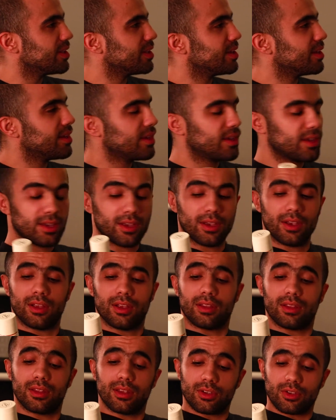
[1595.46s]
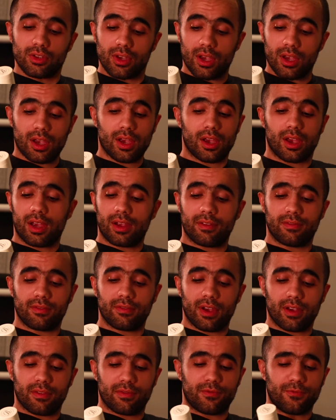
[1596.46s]
Valentine's lemon scotch and
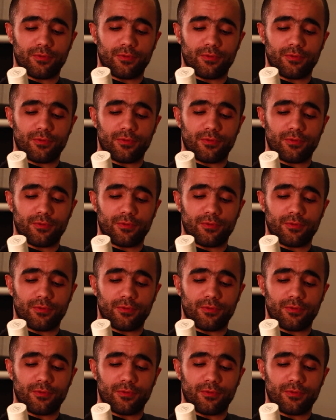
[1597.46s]
whiskey.